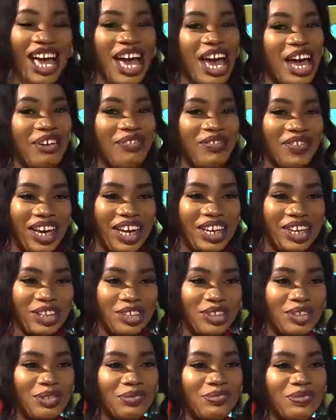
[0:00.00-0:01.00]
I beg you.
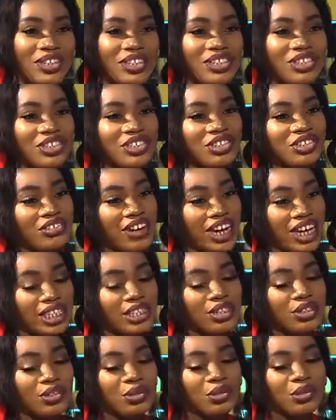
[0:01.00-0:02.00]
So please just try
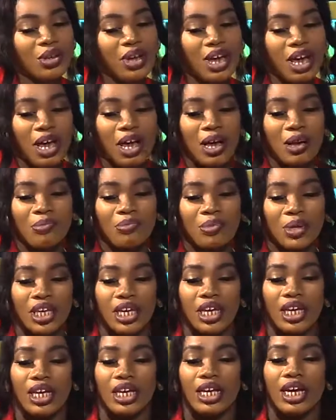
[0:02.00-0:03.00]
to
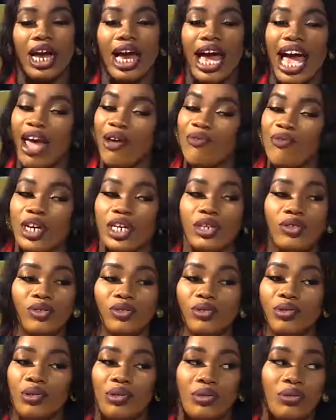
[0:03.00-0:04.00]
pick. I really don't
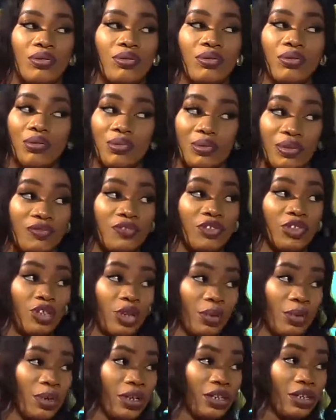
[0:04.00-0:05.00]
do thrift
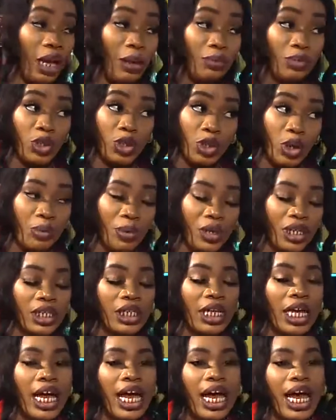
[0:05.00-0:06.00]
shopping. Um, mm. shopping.
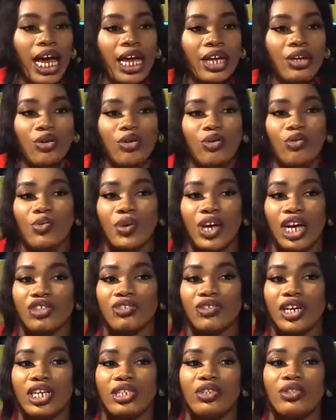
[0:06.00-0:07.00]
I know we are
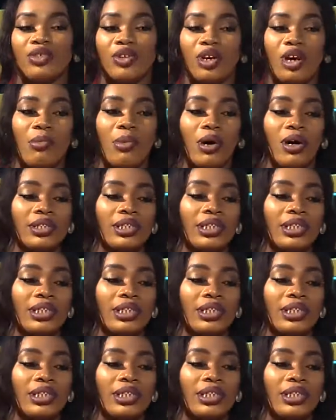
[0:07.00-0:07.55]
trying to talk about